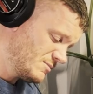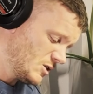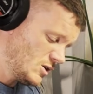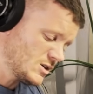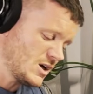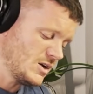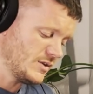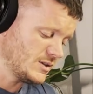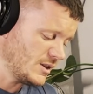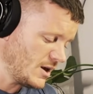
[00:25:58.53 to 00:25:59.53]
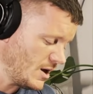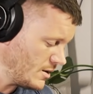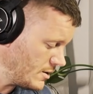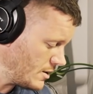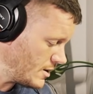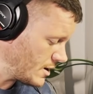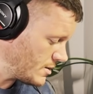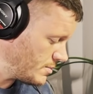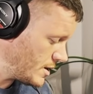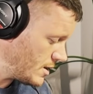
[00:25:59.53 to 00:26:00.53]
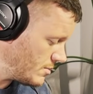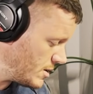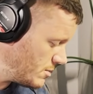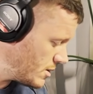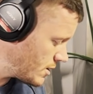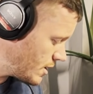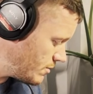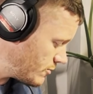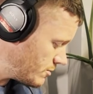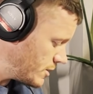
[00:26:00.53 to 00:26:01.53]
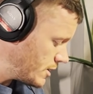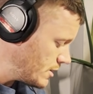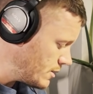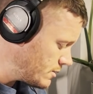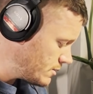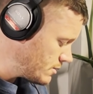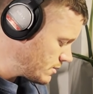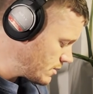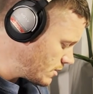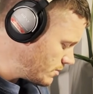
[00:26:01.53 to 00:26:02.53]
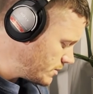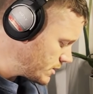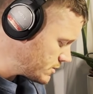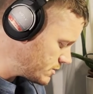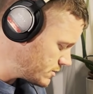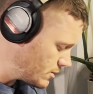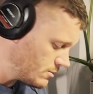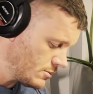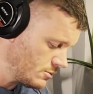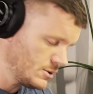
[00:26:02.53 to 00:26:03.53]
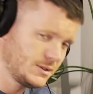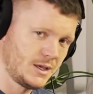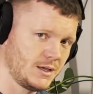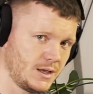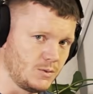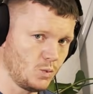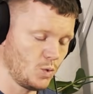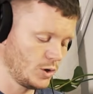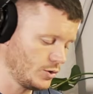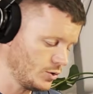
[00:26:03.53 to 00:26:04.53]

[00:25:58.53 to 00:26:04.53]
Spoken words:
There's kind of a delay on the a cappella. Maybe it came from like a club mix or something, but we'll take in one of